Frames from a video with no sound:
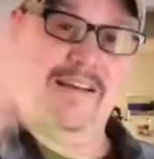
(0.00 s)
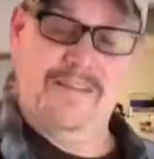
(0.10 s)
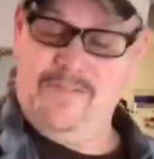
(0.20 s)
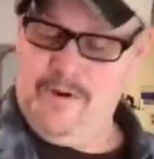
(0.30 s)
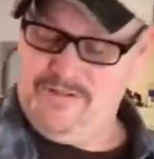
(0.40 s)
think
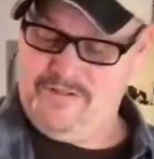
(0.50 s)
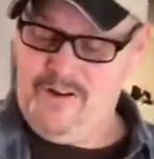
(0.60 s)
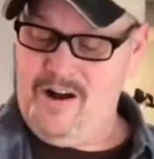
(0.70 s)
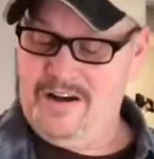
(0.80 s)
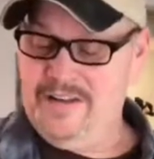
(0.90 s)
it's very
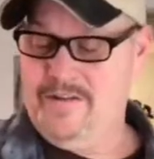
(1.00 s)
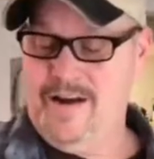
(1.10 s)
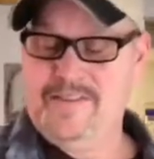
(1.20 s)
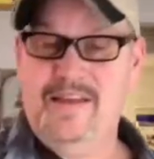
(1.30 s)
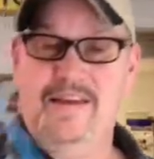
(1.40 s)
strong either.
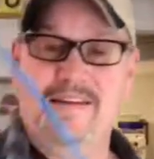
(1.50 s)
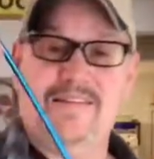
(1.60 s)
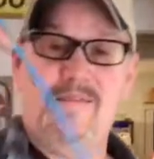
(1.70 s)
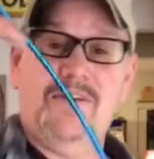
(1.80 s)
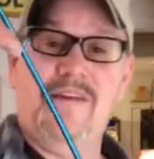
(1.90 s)
I think
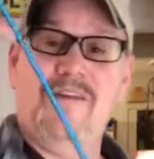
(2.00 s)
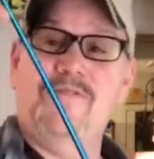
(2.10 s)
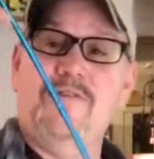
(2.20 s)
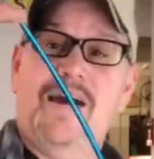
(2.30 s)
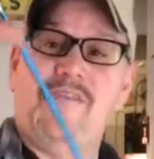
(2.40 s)
anytime, if
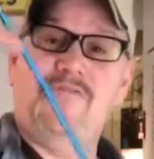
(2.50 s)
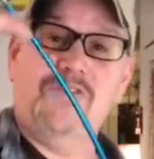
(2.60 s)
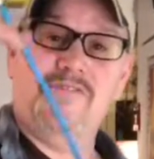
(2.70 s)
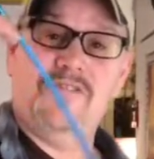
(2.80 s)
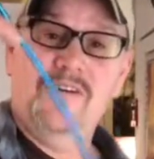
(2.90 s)
you got a
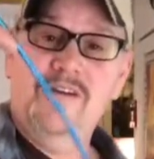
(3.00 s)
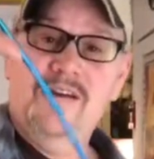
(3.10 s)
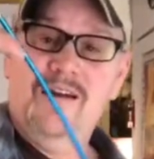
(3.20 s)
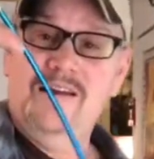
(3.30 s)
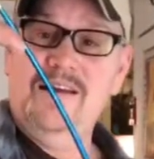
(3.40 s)
fish
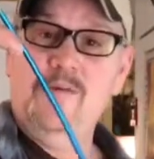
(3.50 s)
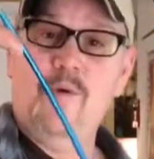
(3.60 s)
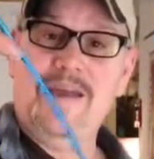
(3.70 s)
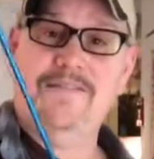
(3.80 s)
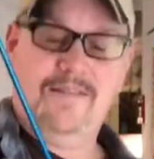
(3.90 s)
any
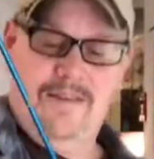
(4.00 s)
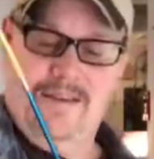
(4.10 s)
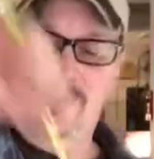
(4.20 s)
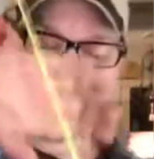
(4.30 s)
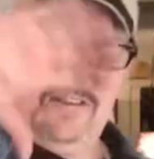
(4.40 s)
weight,
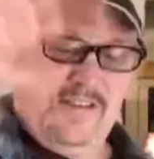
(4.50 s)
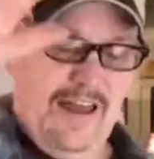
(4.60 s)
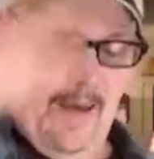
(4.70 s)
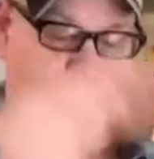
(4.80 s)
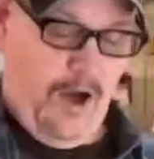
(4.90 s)
it would
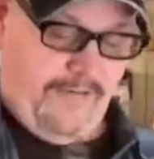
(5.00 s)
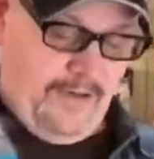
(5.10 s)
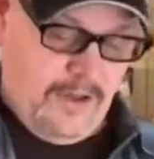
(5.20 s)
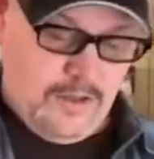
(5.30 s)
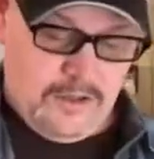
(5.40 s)
snap off.
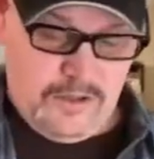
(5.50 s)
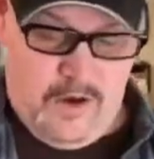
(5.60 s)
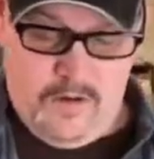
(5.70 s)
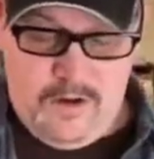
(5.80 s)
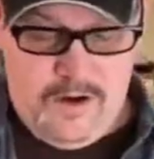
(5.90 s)

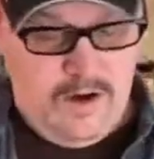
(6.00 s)
So